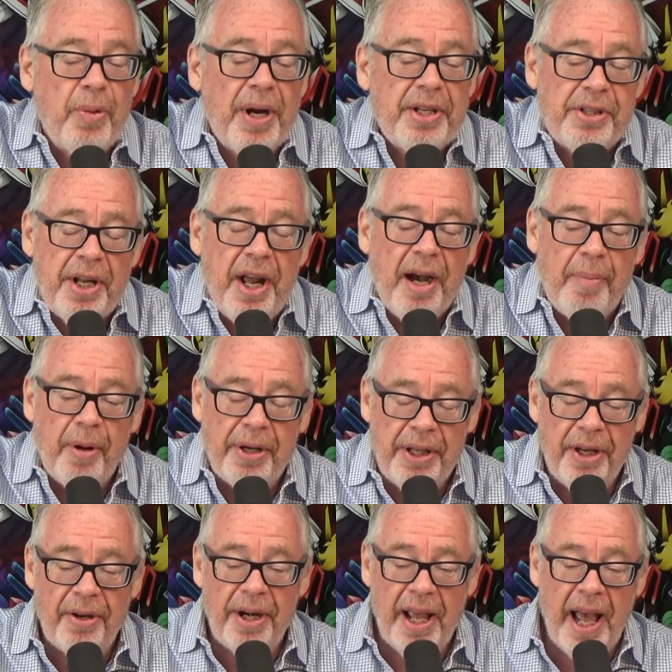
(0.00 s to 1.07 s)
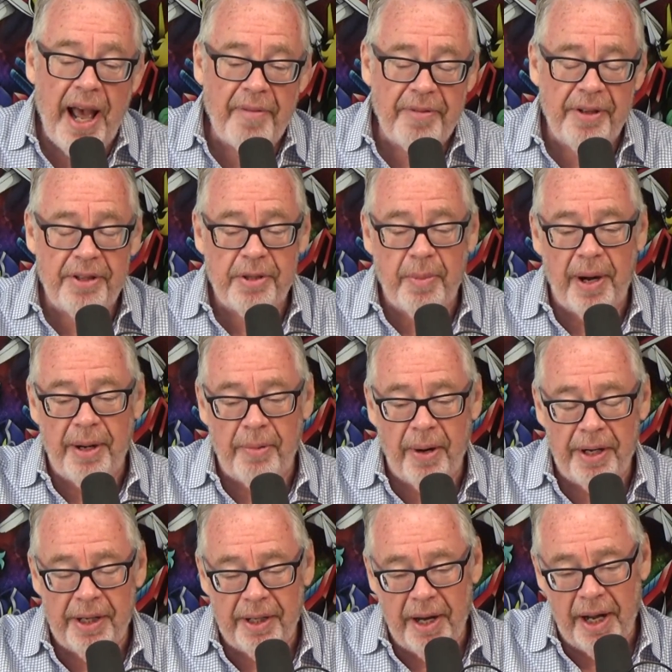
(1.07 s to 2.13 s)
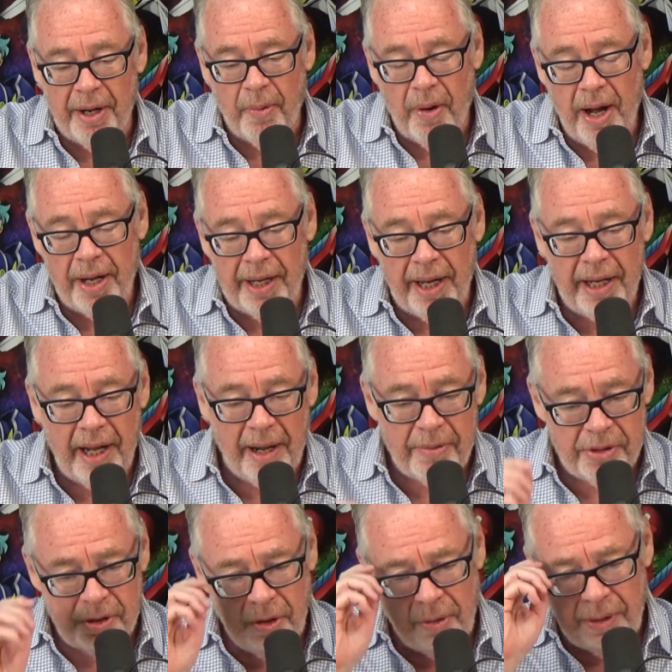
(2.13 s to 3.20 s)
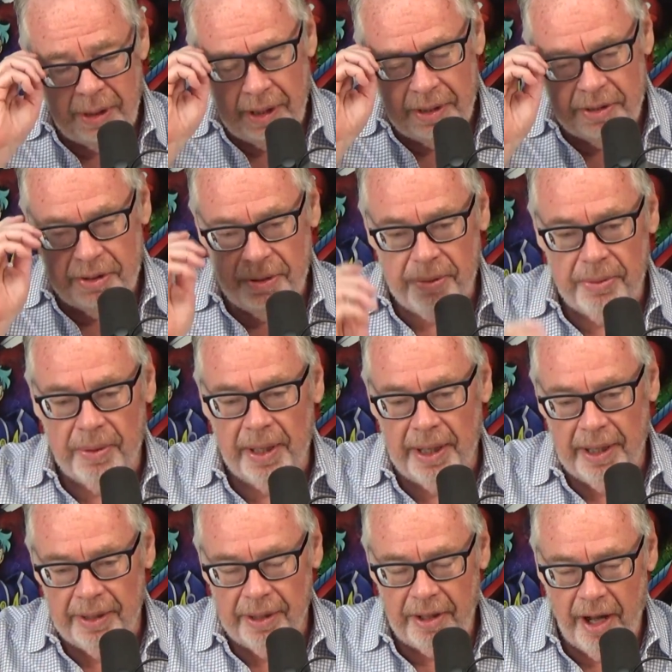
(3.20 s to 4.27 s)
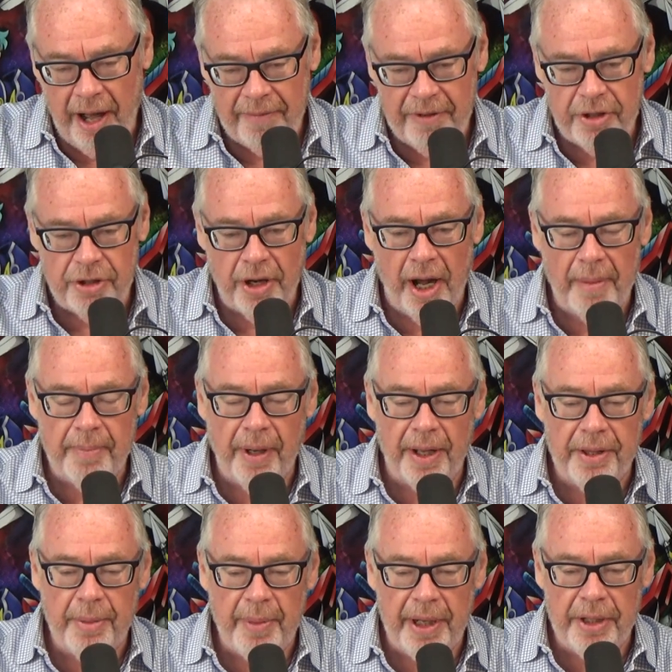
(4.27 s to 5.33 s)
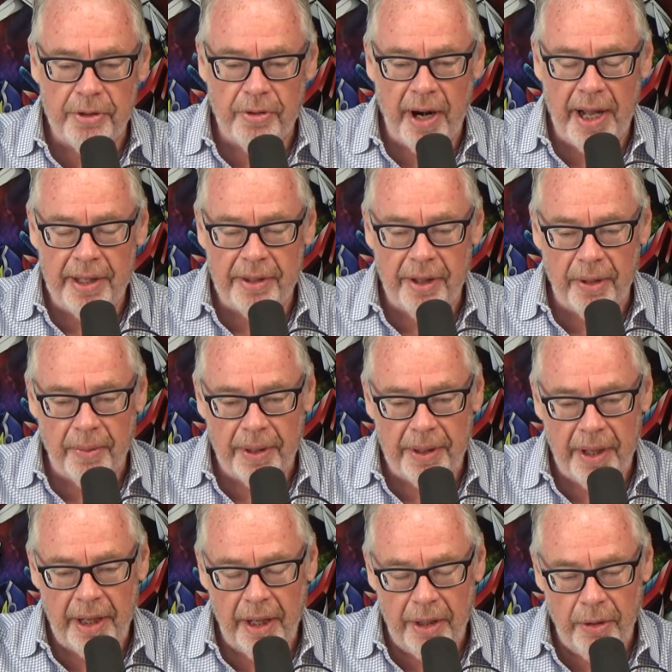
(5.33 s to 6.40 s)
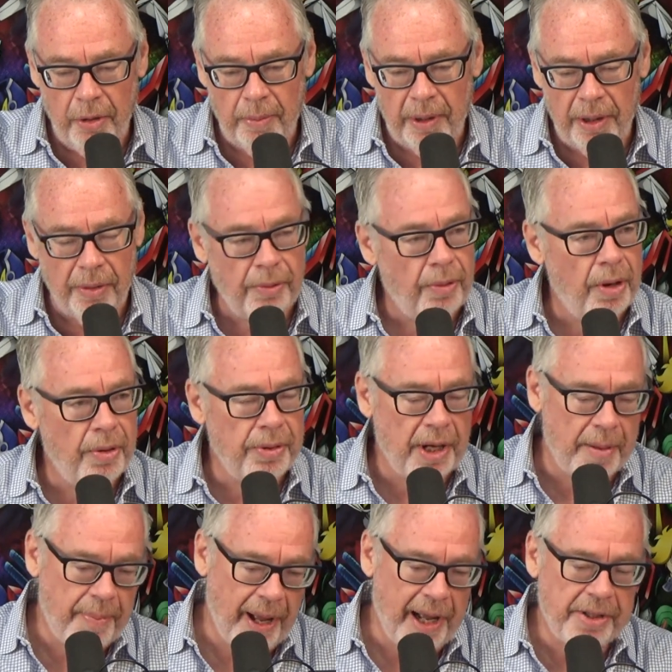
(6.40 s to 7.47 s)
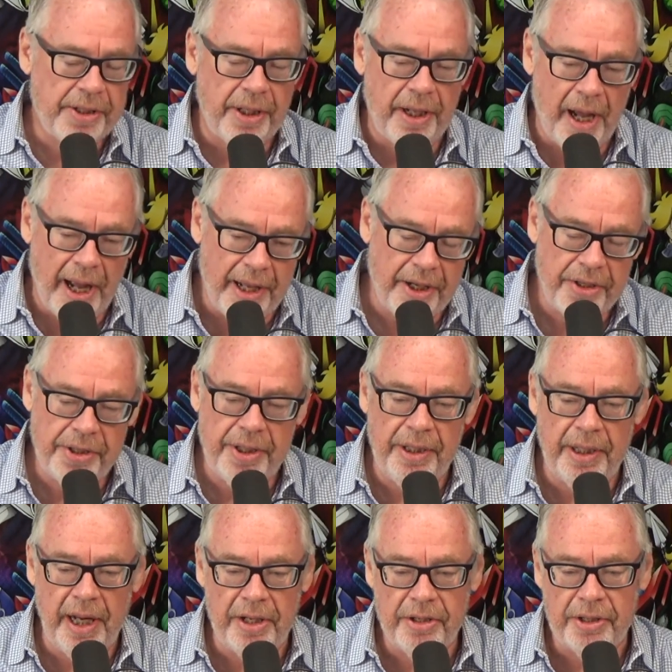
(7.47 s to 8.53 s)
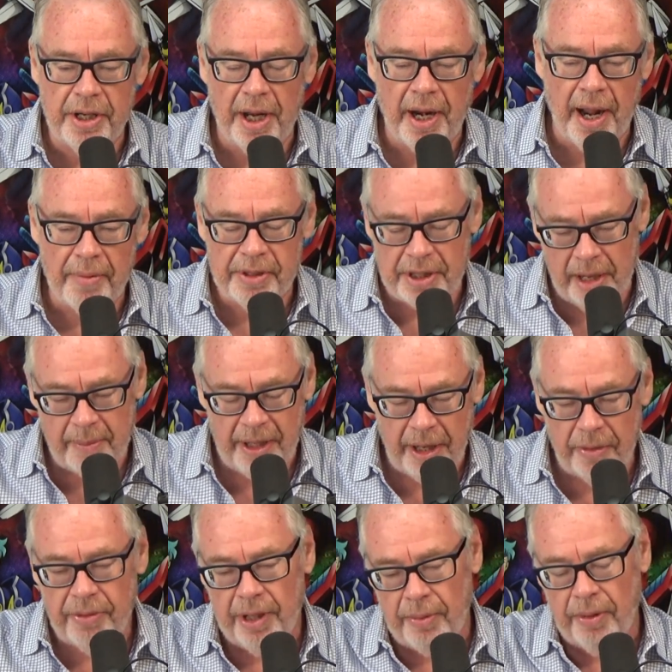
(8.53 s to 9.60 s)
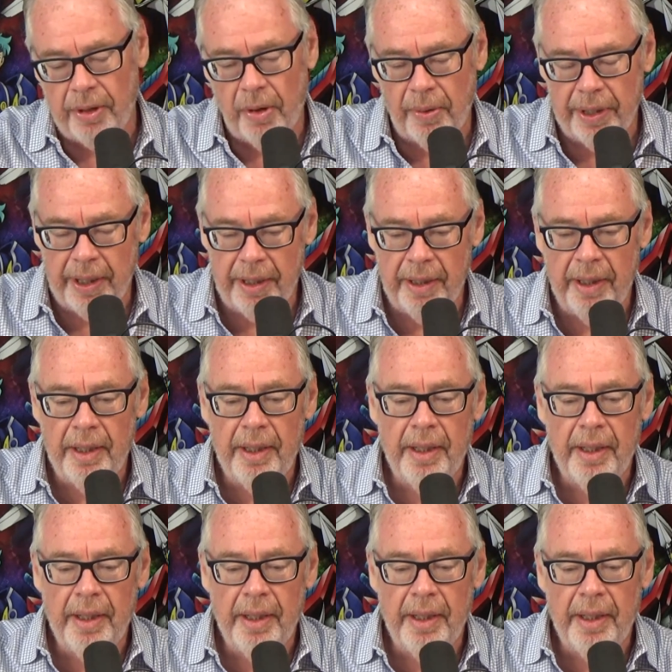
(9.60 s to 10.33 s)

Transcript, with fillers: was about 1.5 years into my run in Kahnawake, I was going into the coffee shop on the main drag there one day on Old Malone Road, and I passed a guy and his teenage son. I was coming out. They were going in.